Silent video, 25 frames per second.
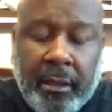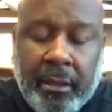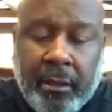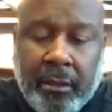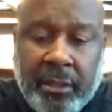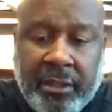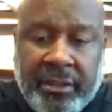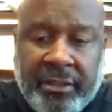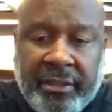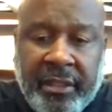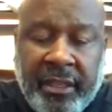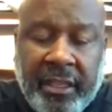you
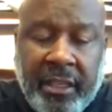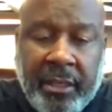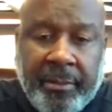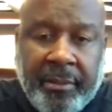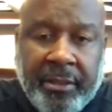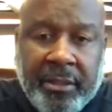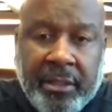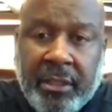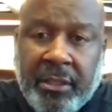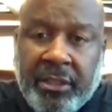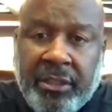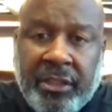know, this
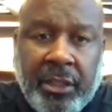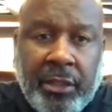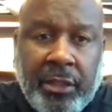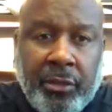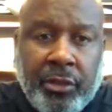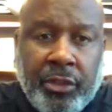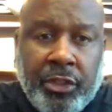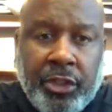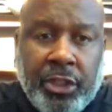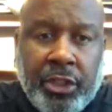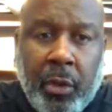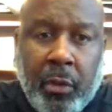team has
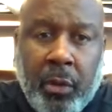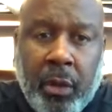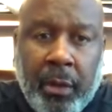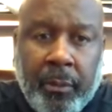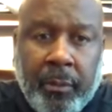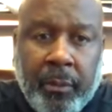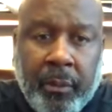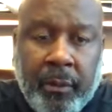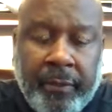continued to show up.